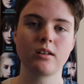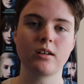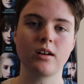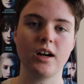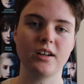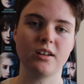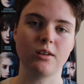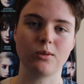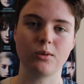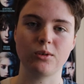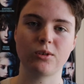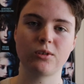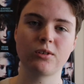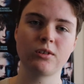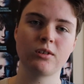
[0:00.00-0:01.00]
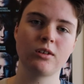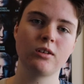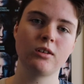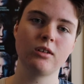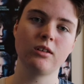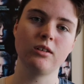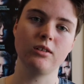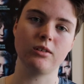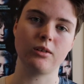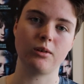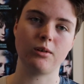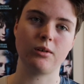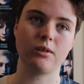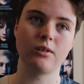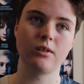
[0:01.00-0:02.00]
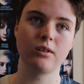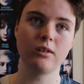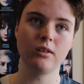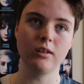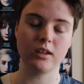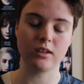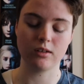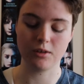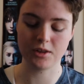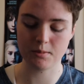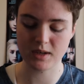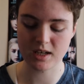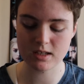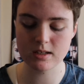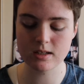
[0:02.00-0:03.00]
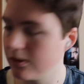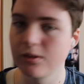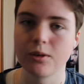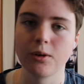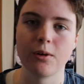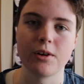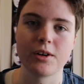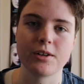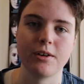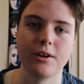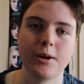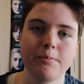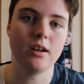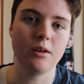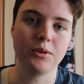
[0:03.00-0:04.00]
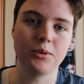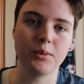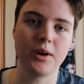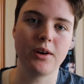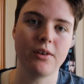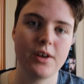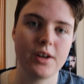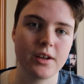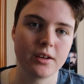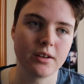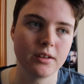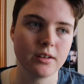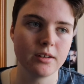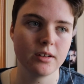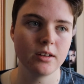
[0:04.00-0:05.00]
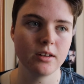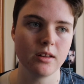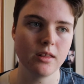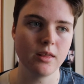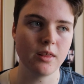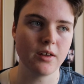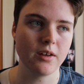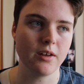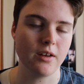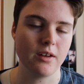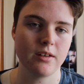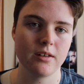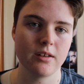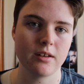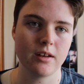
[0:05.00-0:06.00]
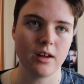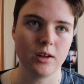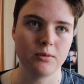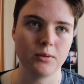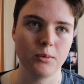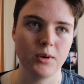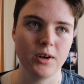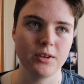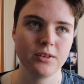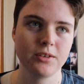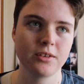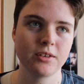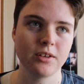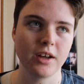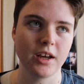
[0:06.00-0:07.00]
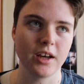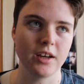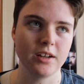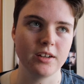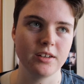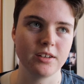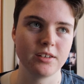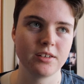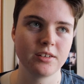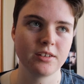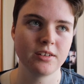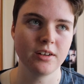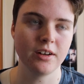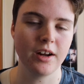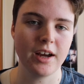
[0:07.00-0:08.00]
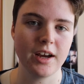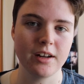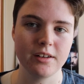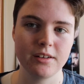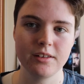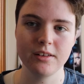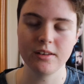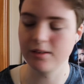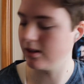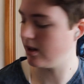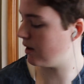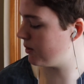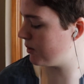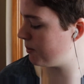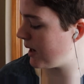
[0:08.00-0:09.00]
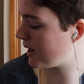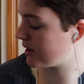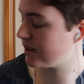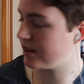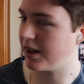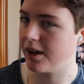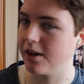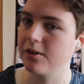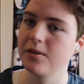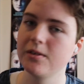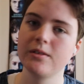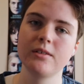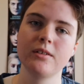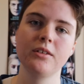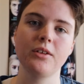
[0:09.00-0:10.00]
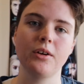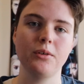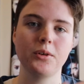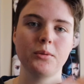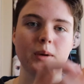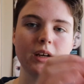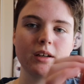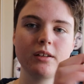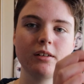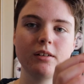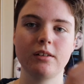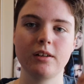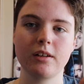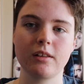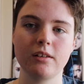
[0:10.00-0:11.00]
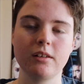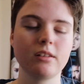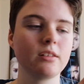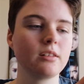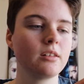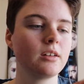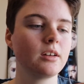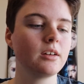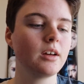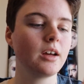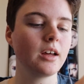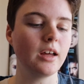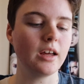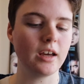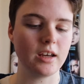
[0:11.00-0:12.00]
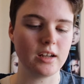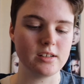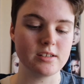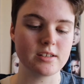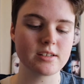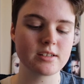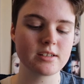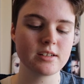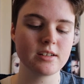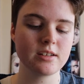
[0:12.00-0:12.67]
kind of loose, so that's not the best. Story time. I was wearing the Alpha ones and I was packing down, so I was packing like this, and